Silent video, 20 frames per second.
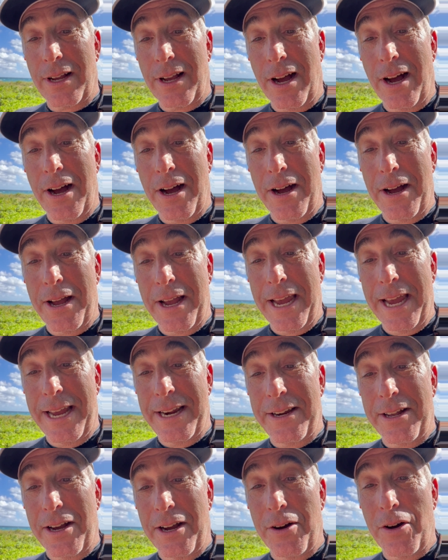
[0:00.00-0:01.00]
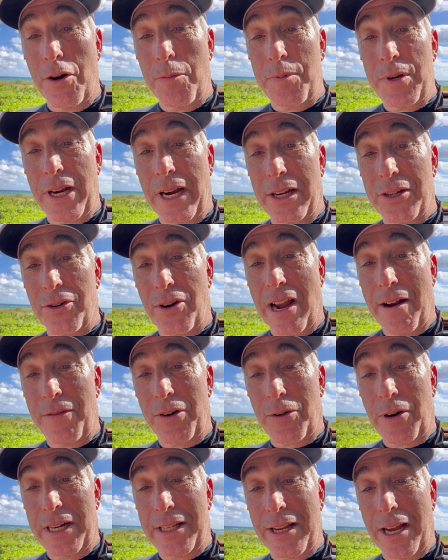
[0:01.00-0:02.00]
And hope you guys are
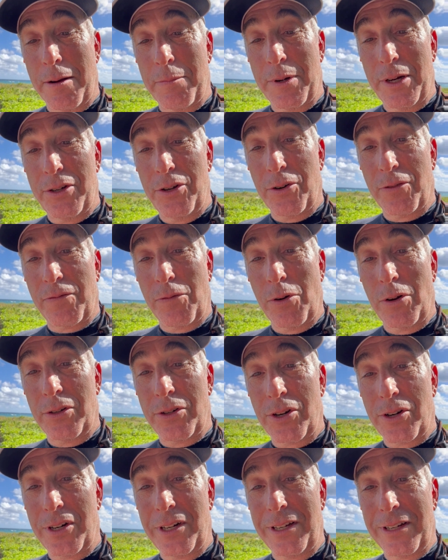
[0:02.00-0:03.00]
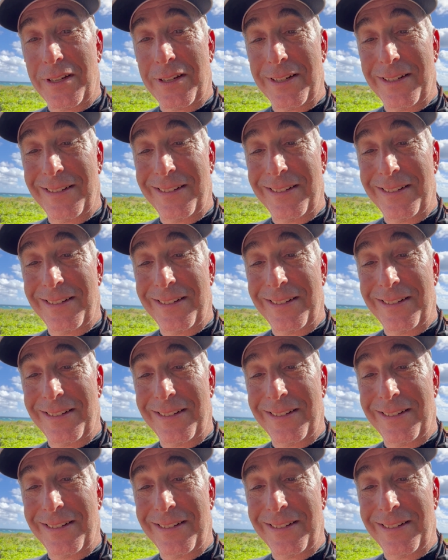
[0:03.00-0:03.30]
having a great time on your foil journeys.